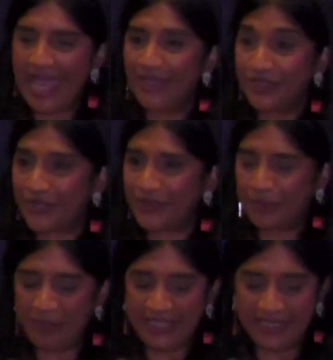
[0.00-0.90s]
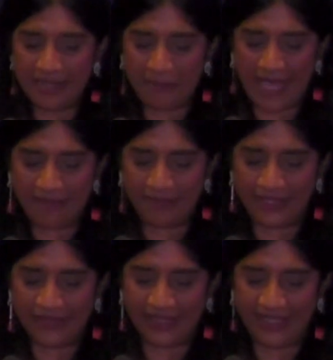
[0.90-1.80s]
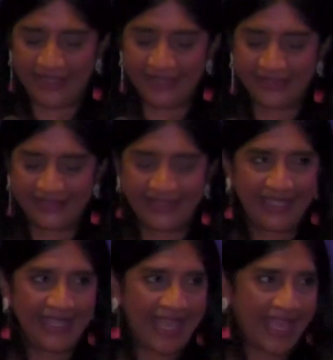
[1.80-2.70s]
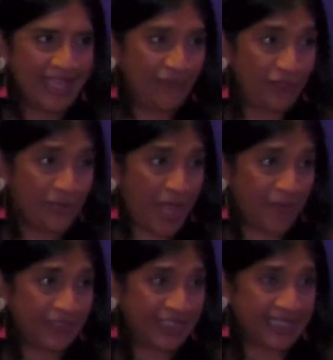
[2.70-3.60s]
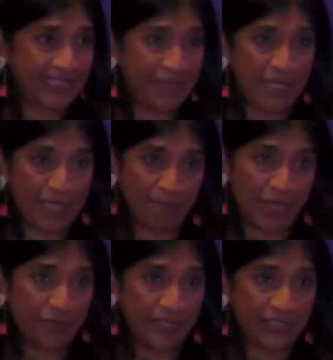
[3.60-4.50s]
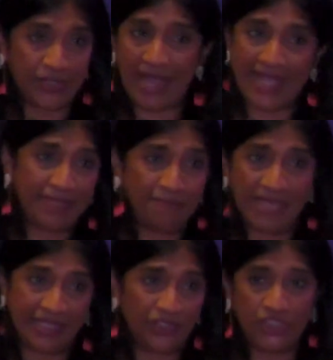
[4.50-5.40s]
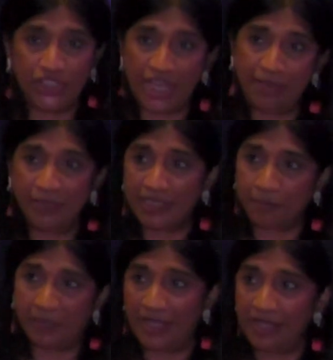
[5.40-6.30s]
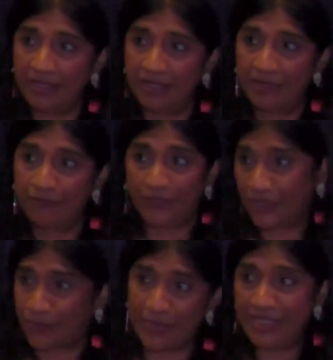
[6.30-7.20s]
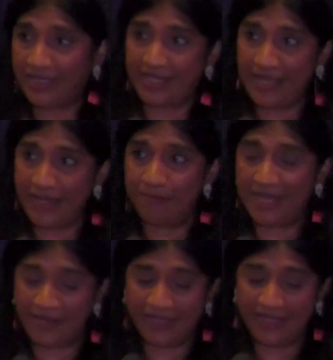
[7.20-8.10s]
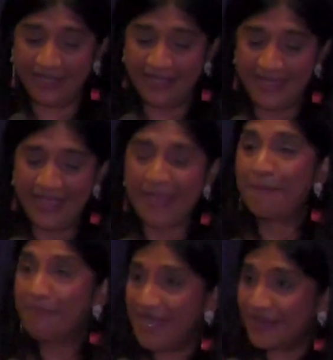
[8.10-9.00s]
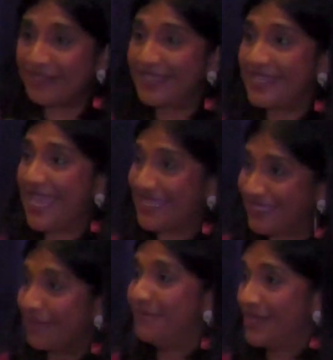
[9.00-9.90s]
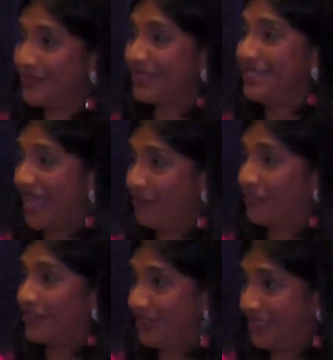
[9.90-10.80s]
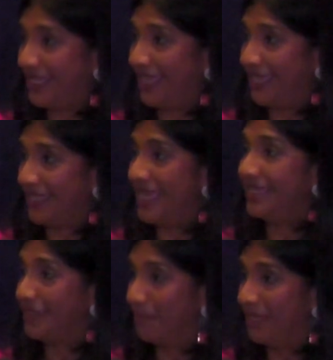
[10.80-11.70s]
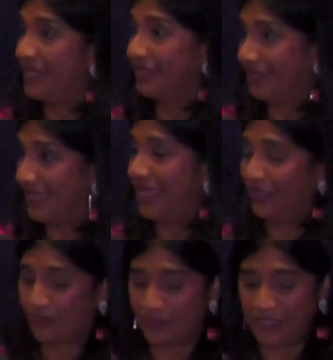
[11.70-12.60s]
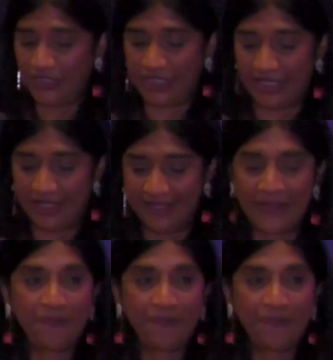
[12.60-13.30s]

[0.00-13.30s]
And so speaking about Maryland, if you all would just give me a moment so I can make a shameless plug for the great state of Maryland. Maryland is the most diverse state in the Mid-Atlantic region.